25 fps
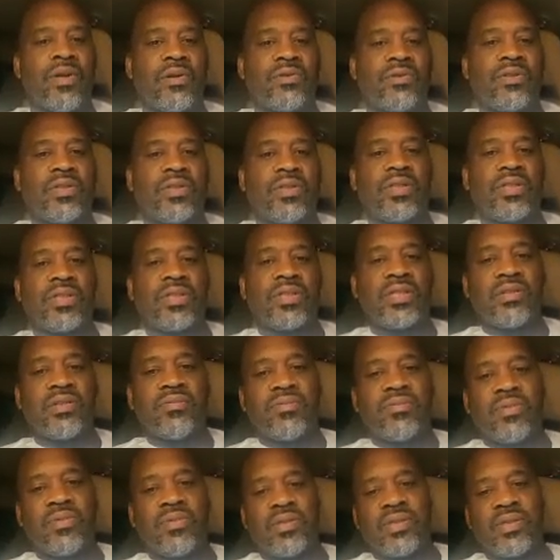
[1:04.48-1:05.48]
just see
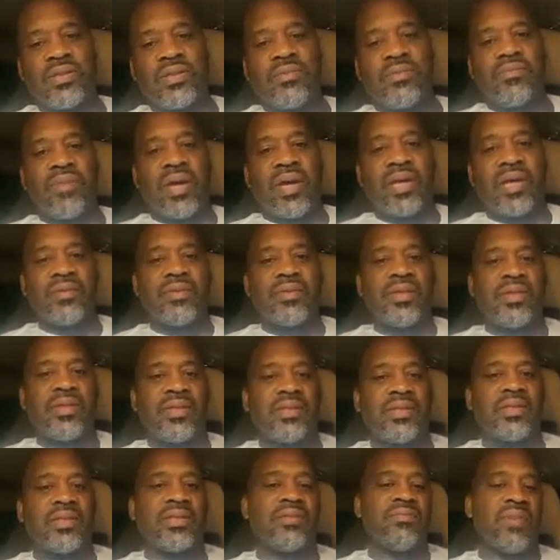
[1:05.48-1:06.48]
the baby,
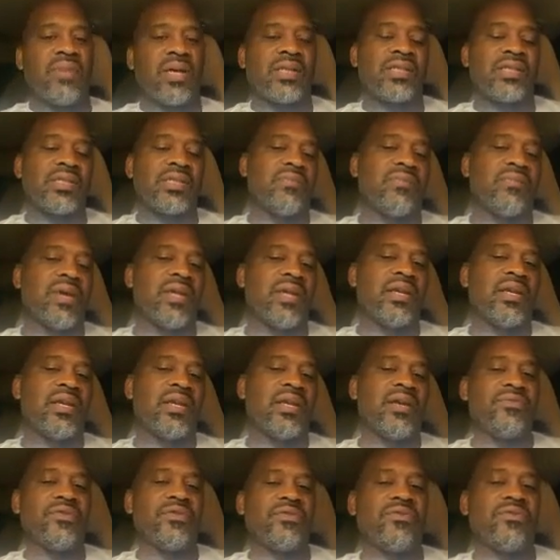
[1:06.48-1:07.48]
see my
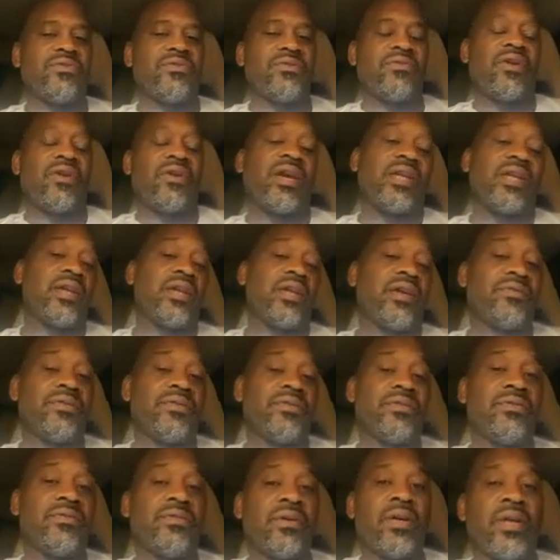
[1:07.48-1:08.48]
nephew, great
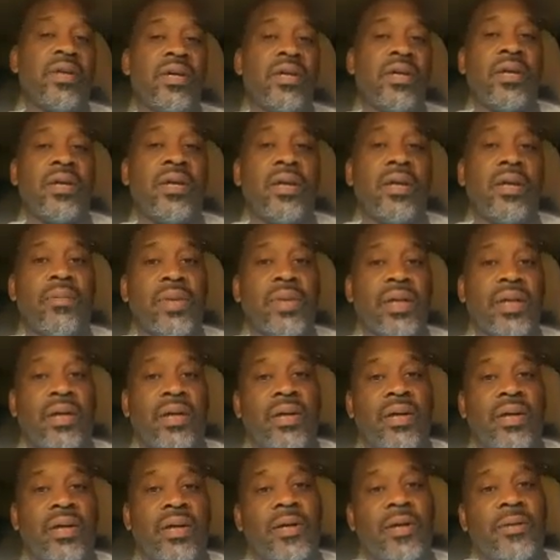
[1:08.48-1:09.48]
nephew. But
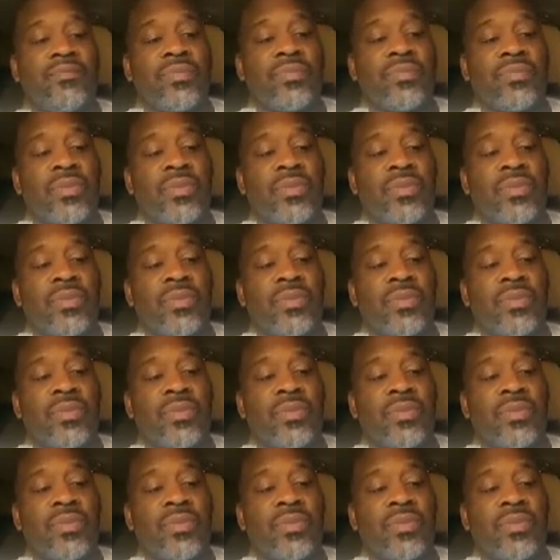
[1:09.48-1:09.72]
I